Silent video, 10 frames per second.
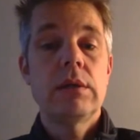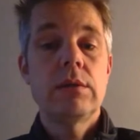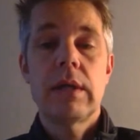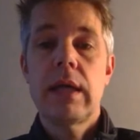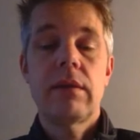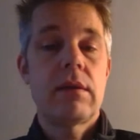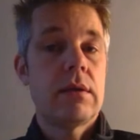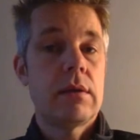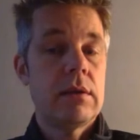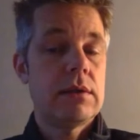to get
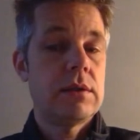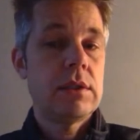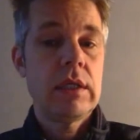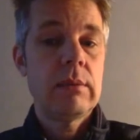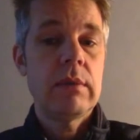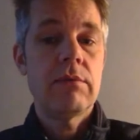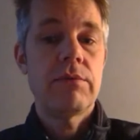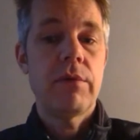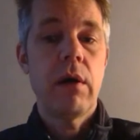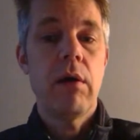the team
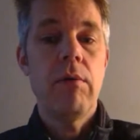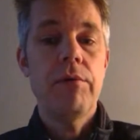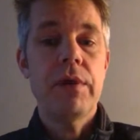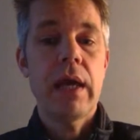involved,